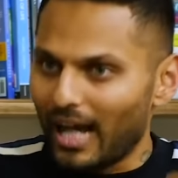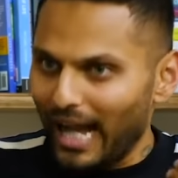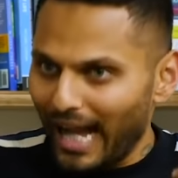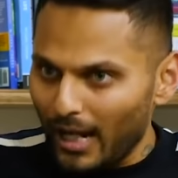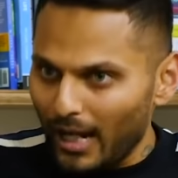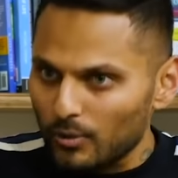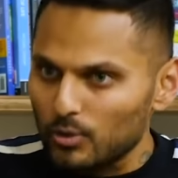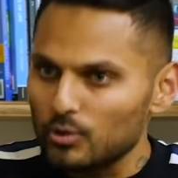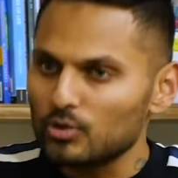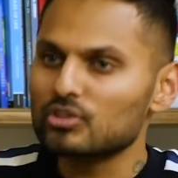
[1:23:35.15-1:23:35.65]

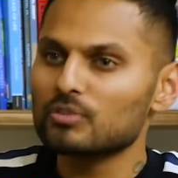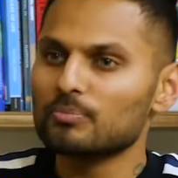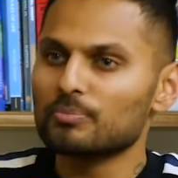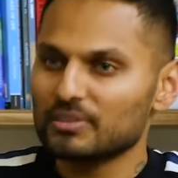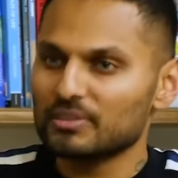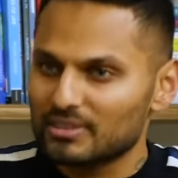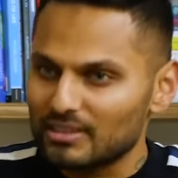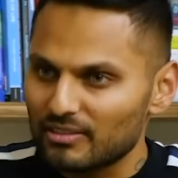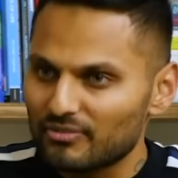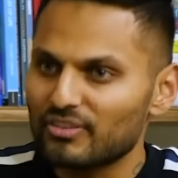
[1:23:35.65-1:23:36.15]
how you
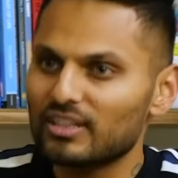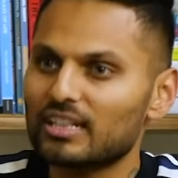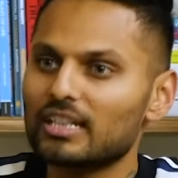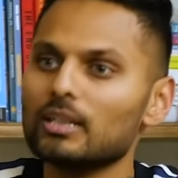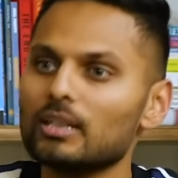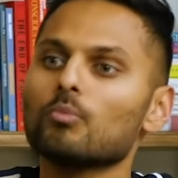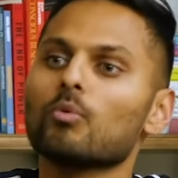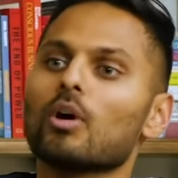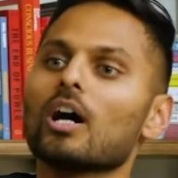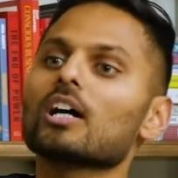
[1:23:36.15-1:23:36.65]

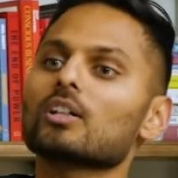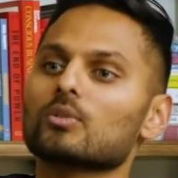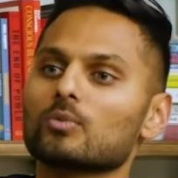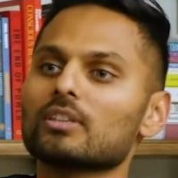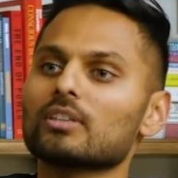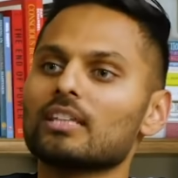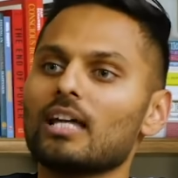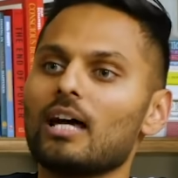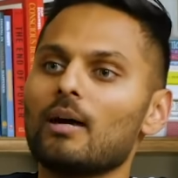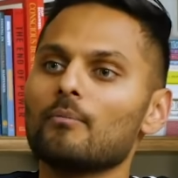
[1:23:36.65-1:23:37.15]
specifically worked
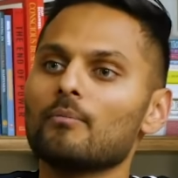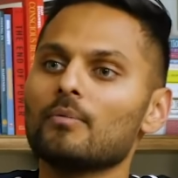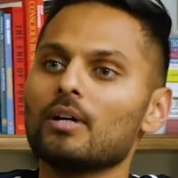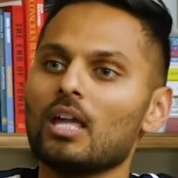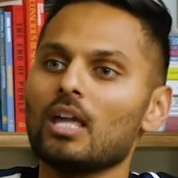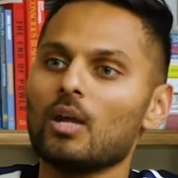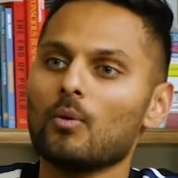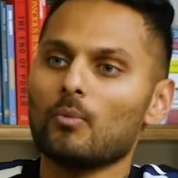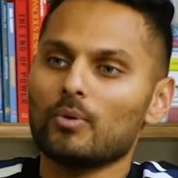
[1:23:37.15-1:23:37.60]
with them